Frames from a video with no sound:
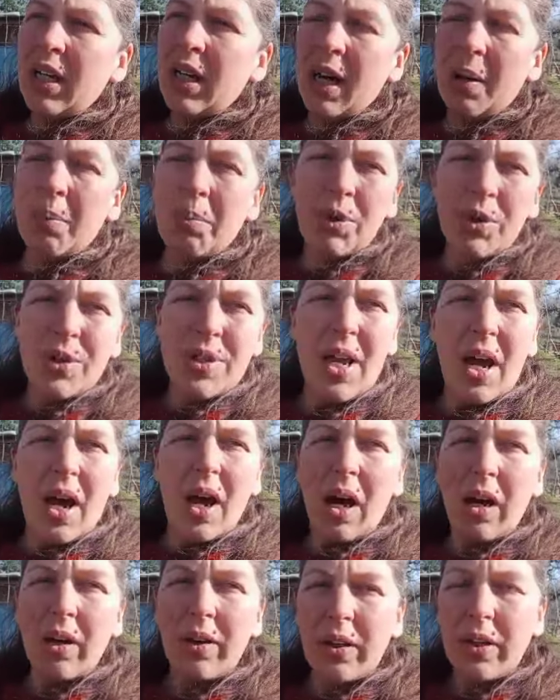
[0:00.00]
and I put it
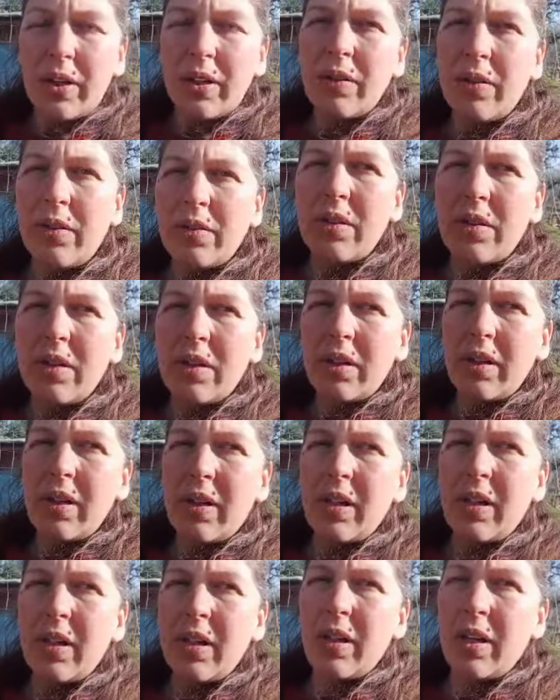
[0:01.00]
on and
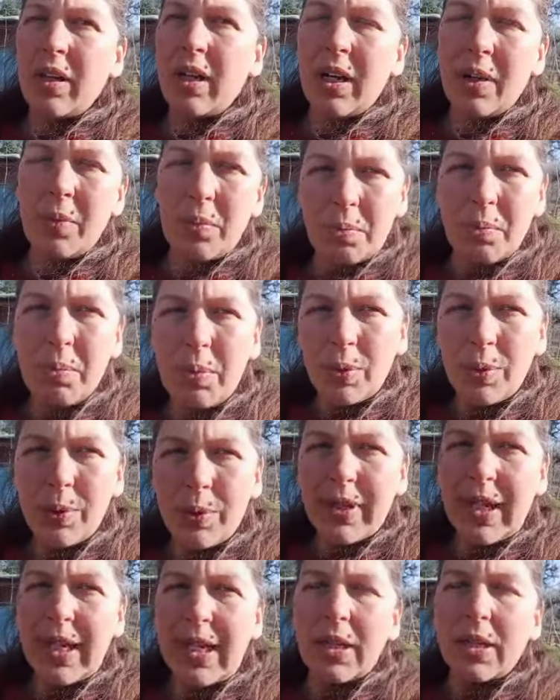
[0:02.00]
I
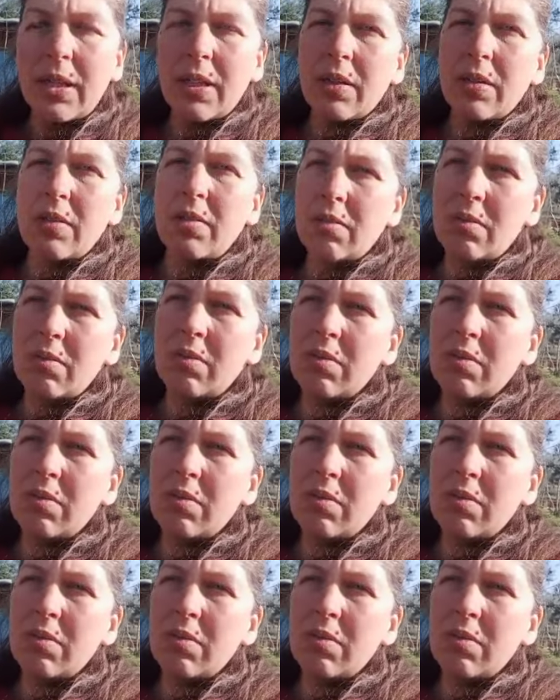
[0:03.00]
pulled it and